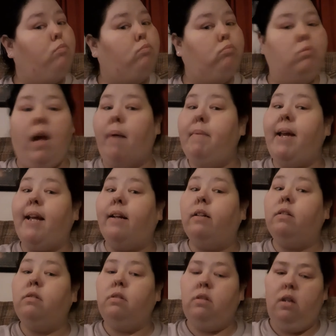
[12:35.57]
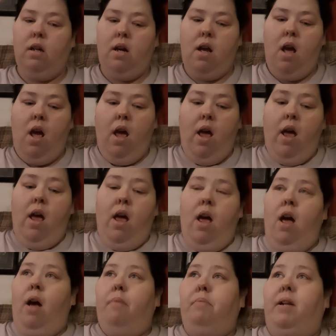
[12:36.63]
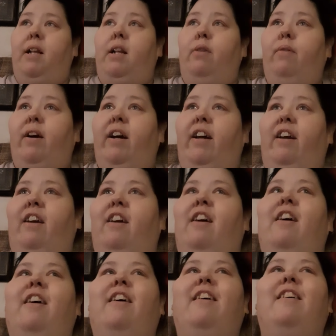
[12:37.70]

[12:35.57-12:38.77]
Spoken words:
not me. But anyway,